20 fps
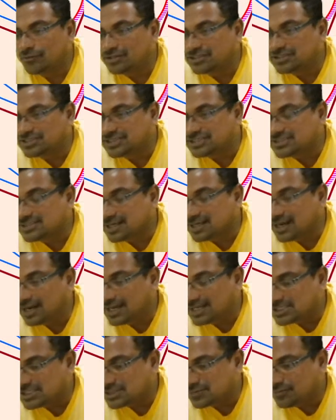which is the
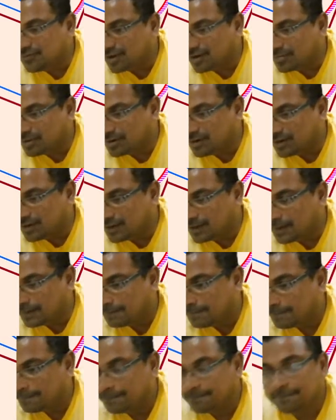lens
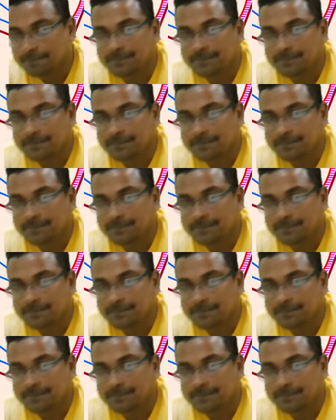formula.